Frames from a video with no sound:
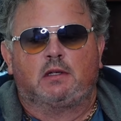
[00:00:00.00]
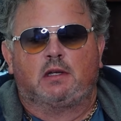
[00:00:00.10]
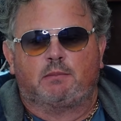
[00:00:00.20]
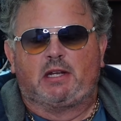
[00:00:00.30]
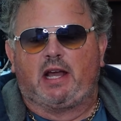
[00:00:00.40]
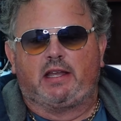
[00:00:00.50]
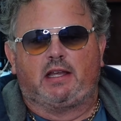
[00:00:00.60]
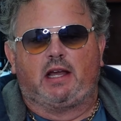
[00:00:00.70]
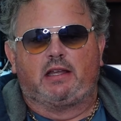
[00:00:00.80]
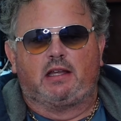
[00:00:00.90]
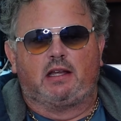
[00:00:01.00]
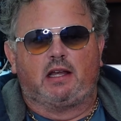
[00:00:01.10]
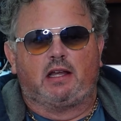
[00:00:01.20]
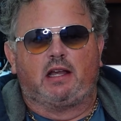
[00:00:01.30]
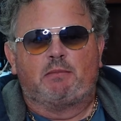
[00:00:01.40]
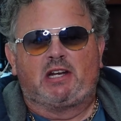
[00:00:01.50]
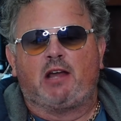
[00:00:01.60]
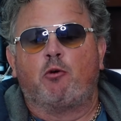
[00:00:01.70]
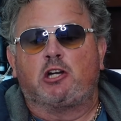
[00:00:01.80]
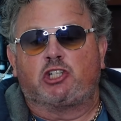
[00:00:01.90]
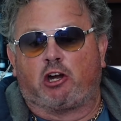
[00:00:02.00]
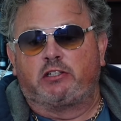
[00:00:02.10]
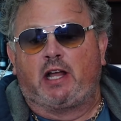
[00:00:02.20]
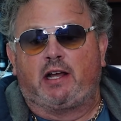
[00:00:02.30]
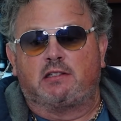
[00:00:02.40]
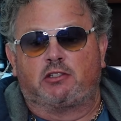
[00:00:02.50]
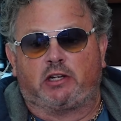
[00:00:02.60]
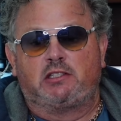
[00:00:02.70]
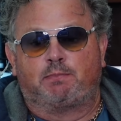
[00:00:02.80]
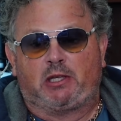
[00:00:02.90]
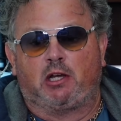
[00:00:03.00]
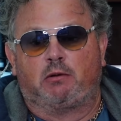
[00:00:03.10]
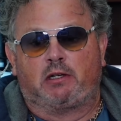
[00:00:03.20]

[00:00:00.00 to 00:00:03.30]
I mean, I watch Hard Knocks on HBO.